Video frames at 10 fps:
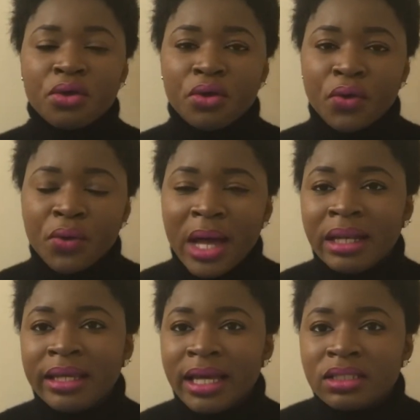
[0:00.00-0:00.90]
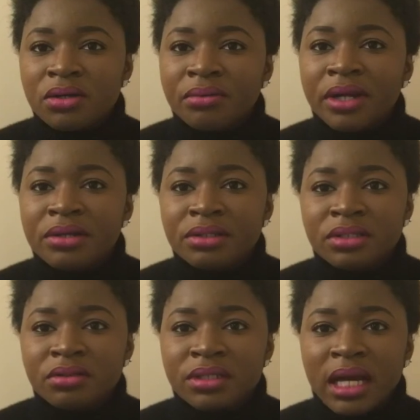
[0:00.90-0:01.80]
go and get a graduate
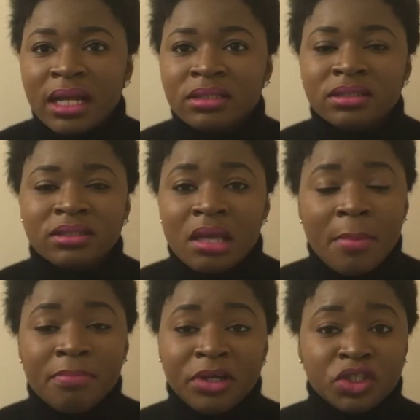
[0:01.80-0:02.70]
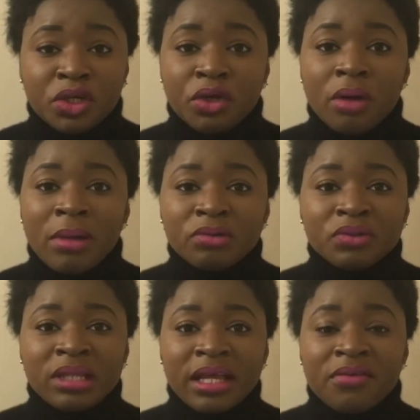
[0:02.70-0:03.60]
degree and make sure you come out
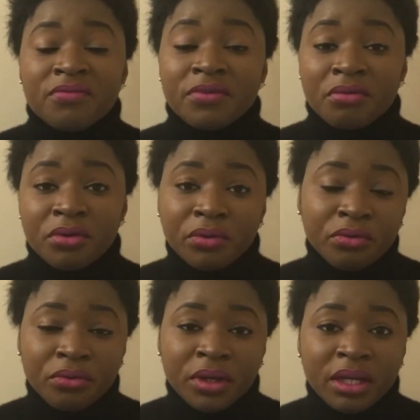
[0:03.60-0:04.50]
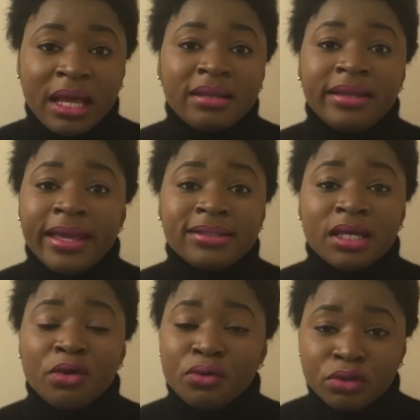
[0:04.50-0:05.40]
with like a very good grade and get
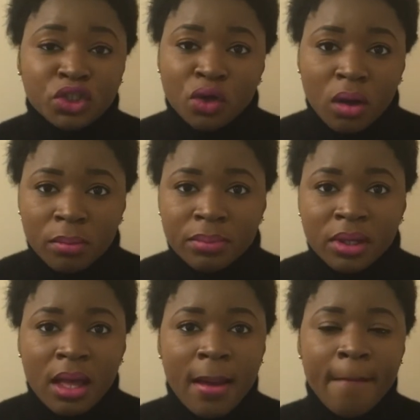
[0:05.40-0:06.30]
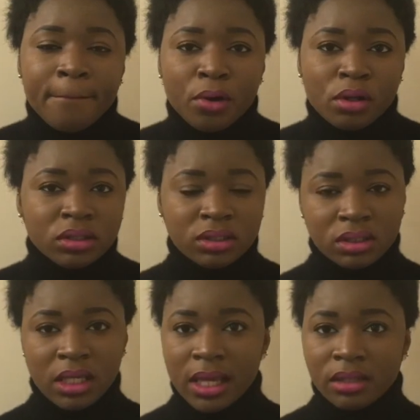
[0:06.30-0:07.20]
a good job. But
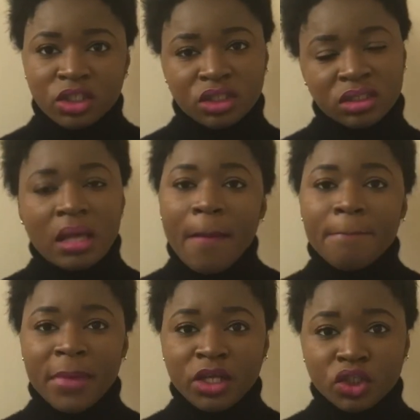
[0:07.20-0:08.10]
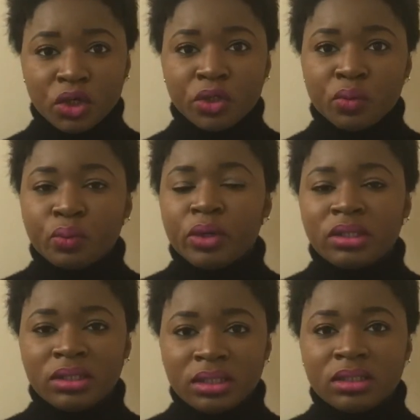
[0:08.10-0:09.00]
yeah, just make sure you
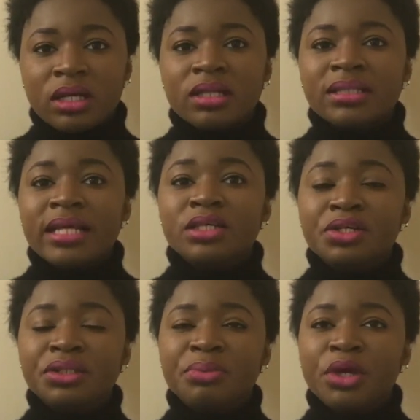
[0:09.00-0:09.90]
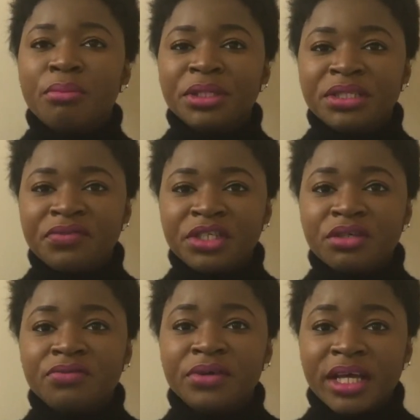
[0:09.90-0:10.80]
want it, because that's going to be your
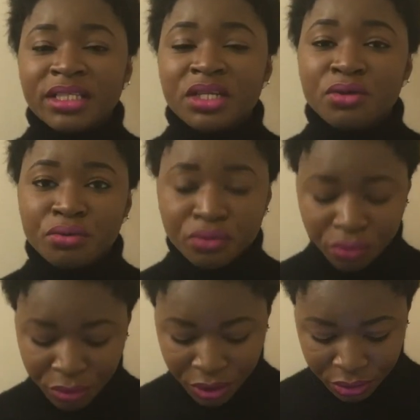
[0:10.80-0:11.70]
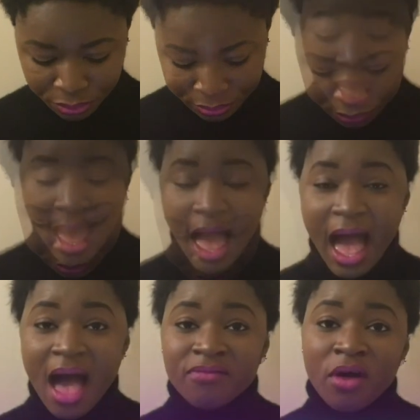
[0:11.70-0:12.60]
motivation for getting a good grade.
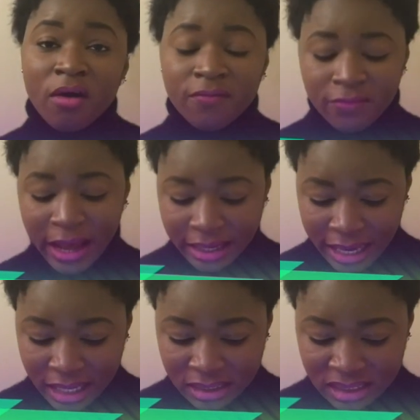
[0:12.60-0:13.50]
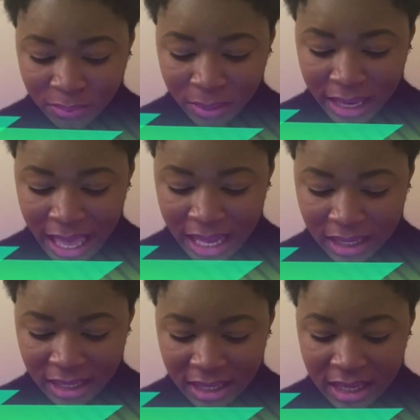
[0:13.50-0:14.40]
Have a finance
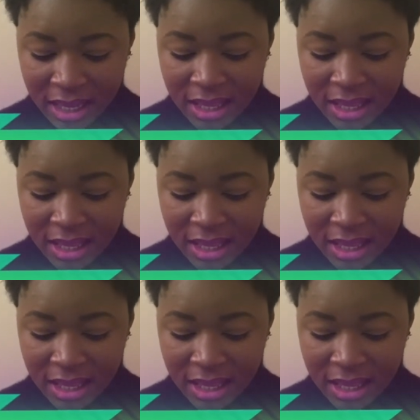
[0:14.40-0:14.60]
plan.